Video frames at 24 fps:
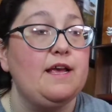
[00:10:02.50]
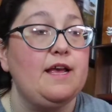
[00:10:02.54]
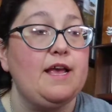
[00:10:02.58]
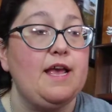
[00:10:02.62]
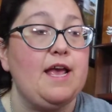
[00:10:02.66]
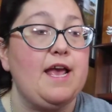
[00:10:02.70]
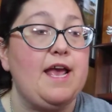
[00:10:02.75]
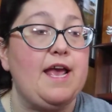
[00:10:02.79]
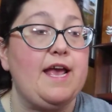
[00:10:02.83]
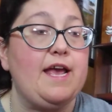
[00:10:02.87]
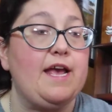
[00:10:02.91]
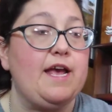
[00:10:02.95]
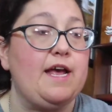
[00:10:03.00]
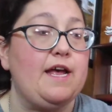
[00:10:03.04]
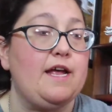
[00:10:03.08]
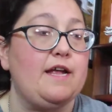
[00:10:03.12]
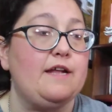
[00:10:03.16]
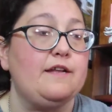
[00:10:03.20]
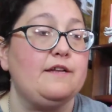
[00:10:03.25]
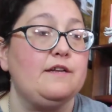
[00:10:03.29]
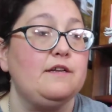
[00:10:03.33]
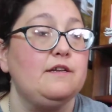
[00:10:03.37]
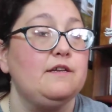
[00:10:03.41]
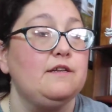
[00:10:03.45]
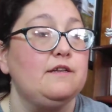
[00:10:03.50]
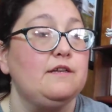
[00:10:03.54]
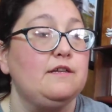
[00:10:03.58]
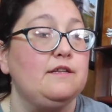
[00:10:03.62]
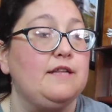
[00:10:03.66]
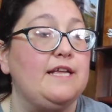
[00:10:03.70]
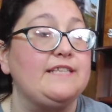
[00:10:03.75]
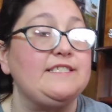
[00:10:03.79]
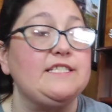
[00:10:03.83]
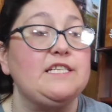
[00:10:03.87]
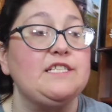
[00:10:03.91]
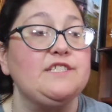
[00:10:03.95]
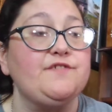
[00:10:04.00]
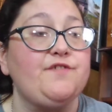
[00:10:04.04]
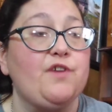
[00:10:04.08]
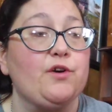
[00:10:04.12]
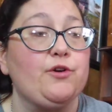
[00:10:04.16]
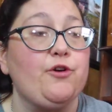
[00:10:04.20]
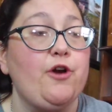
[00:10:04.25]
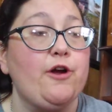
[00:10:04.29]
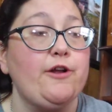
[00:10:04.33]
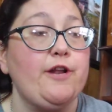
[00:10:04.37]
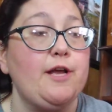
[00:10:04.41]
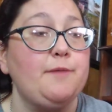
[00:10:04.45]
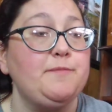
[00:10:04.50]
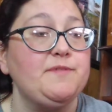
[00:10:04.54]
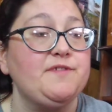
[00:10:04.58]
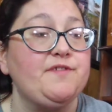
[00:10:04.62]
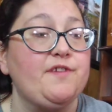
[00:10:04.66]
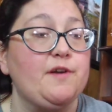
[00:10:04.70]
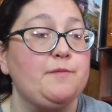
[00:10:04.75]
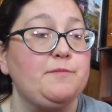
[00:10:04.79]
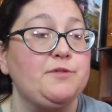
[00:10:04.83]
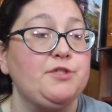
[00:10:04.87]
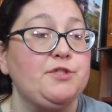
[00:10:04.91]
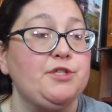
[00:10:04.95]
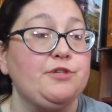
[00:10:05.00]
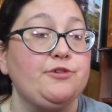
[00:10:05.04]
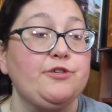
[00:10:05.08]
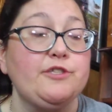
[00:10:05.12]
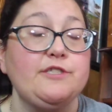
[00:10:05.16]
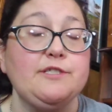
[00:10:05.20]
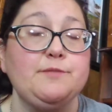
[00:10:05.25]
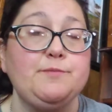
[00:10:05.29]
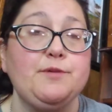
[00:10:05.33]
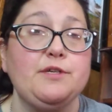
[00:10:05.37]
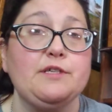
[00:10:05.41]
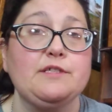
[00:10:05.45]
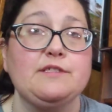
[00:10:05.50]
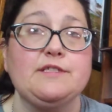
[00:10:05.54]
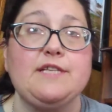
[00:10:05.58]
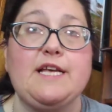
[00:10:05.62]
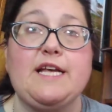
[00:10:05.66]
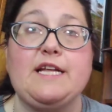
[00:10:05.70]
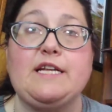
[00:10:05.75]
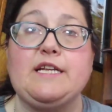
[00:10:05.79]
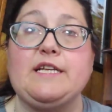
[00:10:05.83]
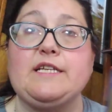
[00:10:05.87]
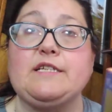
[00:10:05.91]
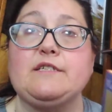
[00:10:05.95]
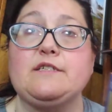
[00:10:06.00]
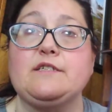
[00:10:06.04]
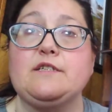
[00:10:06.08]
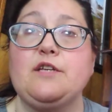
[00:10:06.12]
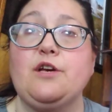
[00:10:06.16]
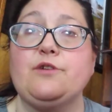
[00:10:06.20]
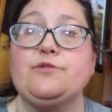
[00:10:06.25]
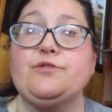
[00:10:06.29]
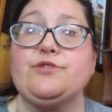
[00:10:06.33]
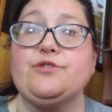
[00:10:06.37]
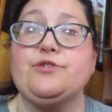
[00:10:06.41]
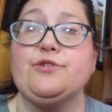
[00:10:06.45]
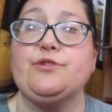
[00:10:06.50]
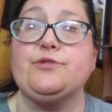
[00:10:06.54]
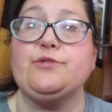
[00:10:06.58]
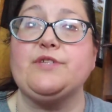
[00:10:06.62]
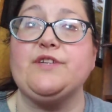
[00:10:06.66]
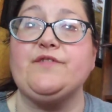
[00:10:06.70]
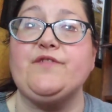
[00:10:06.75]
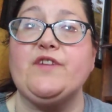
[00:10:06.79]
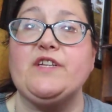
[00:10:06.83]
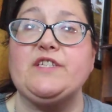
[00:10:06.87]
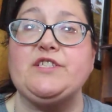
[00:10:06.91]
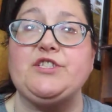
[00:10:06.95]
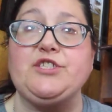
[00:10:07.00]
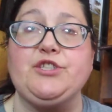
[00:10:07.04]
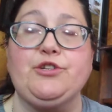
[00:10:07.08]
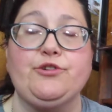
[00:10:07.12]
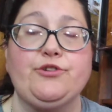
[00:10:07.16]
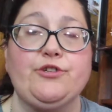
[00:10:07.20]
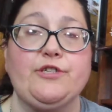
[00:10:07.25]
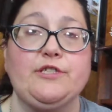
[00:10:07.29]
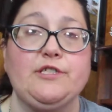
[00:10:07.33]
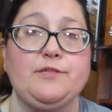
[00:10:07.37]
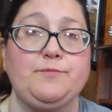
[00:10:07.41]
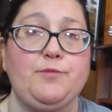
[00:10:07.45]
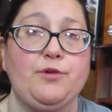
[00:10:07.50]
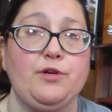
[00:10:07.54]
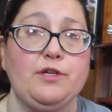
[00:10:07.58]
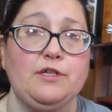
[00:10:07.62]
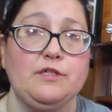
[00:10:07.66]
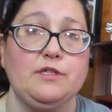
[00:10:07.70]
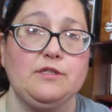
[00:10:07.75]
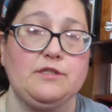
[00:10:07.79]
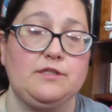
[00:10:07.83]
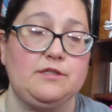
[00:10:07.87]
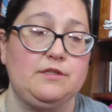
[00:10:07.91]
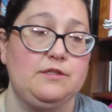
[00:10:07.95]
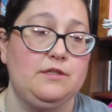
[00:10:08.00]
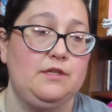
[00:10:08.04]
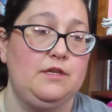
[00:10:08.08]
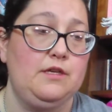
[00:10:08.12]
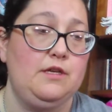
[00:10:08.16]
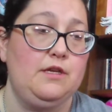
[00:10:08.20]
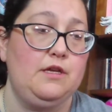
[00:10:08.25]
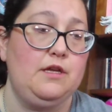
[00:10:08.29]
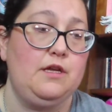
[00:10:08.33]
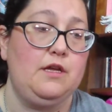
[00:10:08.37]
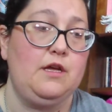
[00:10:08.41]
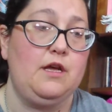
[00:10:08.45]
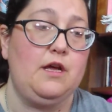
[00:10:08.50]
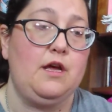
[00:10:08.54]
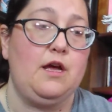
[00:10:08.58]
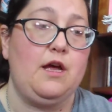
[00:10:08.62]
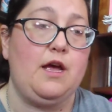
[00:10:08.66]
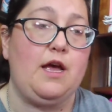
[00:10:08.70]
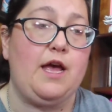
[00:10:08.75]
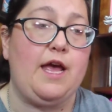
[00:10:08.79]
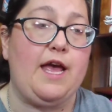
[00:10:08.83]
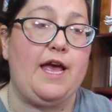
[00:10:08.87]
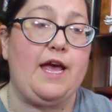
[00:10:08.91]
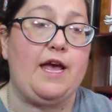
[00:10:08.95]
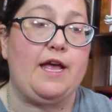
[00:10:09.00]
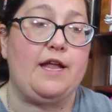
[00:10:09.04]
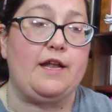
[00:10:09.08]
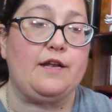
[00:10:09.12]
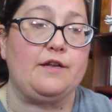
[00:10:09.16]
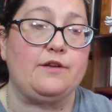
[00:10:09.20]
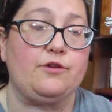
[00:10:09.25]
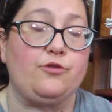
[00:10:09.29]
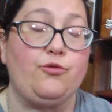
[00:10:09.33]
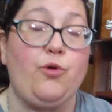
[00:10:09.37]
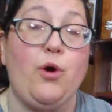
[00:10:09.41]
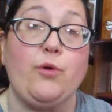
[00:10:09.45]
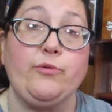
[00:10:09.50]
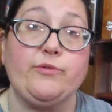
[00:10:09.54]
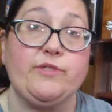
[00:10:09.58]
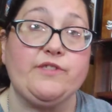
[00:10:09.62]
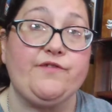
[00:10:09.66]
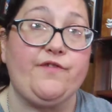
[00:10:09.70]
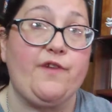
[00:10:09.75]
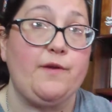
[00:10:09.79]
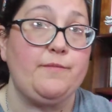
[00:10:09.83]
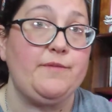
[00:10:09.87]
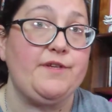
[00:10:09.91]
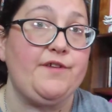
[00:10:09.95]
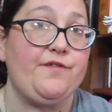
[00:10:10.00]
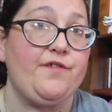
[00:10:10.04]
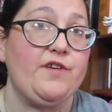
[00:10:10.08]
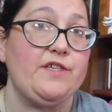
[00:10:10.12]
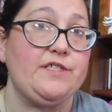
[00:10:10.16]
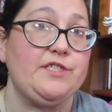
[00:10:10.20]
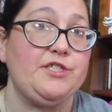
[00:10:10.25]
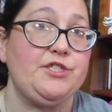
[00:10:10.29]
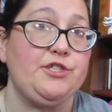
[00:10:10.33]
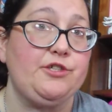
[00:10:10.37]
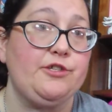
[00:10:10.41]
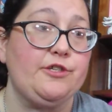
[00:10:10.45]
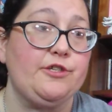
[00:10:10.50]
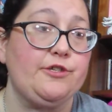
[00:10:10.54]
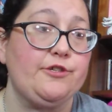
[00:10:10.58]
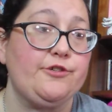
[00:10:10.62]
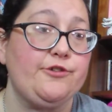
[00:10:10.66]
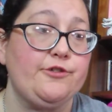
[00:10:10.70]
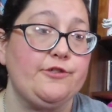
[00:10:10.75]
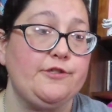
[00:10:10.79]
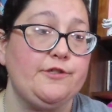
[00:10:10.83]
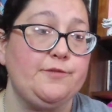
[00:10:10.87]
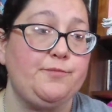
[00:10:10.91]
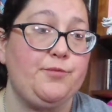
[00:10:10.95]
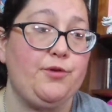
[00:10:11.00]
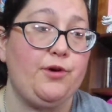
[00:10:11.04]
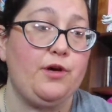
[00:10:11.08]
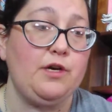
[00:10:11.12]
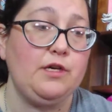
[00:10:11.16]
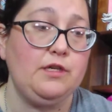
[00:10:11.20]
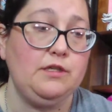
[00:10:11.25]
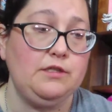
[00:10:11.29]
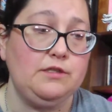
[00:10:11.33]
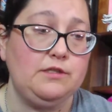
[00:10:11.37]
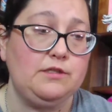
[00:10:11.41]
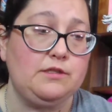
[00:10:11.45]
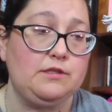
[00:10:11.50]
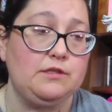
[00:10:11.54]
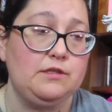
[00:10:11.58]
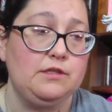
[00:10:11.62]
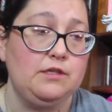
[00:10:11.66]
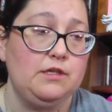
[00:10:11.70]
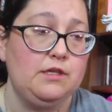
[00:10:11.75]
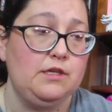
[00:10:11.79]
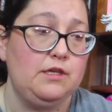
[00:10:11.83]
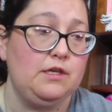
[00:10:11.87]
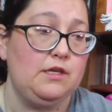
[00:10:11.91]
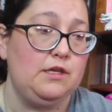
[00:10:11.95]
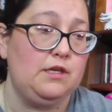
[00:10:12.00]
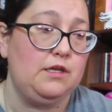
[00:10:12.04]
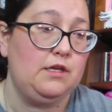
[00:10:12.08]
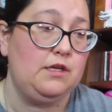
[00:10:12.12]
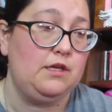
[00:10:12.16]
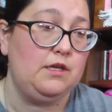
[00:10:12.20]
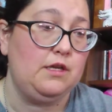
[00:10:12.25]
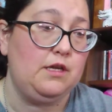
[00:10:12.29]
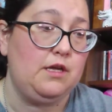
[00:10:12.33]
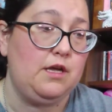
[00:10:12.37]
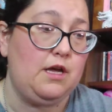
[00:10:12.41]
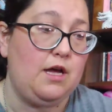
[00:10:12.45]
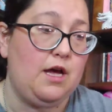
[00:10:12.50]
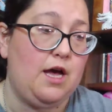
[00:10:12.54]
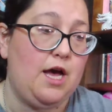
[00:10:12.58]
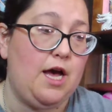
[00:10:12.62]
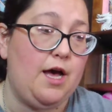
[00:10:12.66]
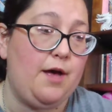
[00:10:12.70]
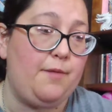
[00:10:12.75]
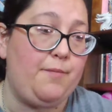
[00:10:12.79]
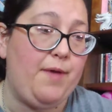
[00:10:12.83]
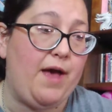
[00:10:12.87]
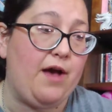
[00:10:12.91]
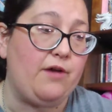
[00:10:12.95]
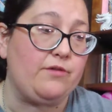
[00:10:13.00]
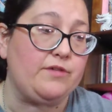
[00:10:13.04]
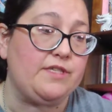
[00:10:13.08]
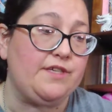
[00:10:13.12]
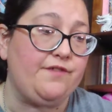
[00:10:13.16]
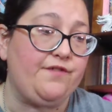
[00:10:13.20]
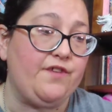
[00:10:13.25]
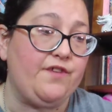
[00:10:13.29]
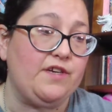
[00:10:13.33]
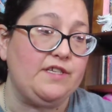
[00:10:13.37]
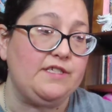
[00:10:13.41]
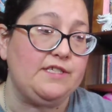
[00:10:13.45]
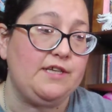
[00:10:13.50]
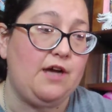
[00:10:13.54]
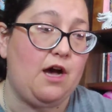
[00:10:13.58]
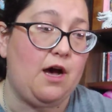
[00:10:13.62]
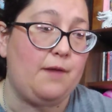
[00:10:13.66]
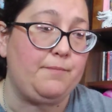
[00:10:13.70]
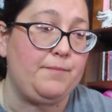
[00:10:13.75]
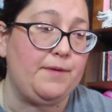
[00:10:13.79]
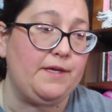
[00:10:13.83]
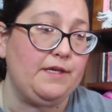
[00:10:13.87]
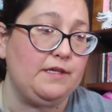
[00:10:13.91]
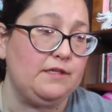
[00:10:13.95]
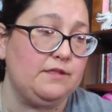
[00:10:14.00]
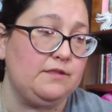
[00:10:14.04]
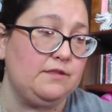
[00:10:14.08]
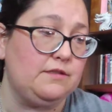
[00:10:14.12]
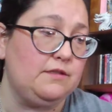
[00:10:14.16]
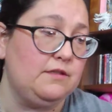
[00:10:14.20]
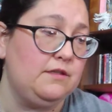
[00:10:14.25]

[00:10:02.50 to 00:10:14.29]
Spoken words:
and lessons for grown-ups from children's books, and it goes through different children's books and quotes from different children's books about different topics